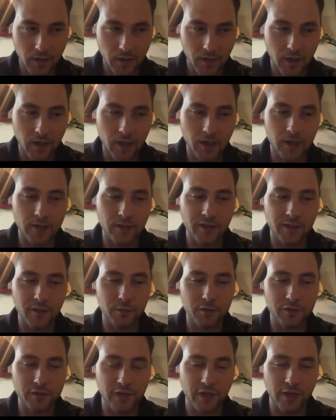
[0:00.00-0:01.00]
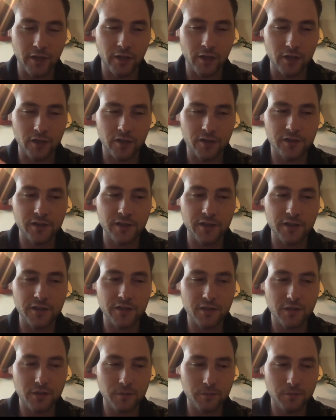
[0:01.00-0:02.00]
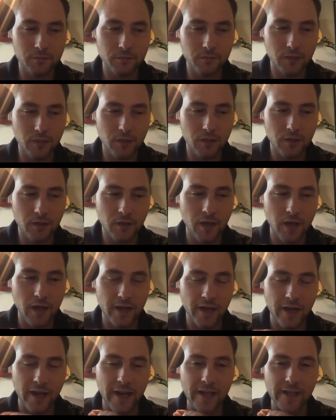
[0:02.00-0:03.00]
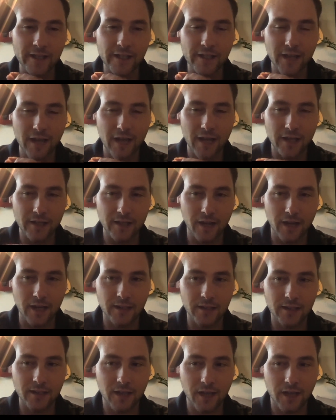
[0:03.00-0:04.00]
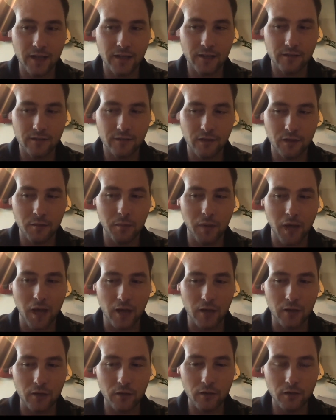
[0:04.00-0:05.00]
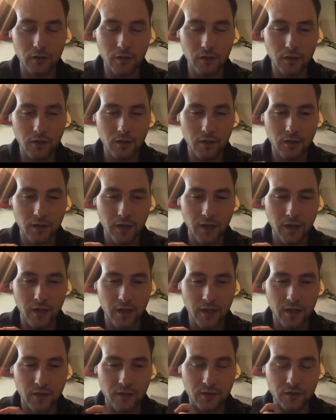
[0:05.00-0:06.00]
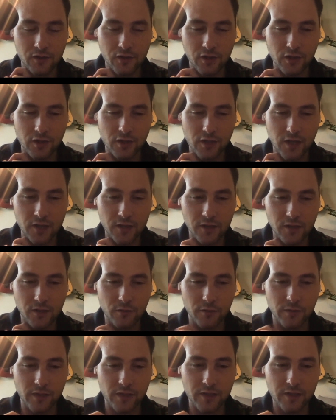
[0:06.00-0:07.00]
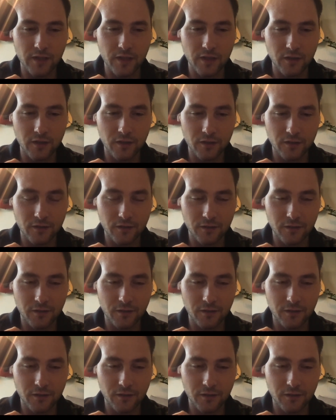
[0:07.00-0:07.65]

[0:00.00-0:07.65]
and it was in our system at 89.99 a bottle, and the suggested retail,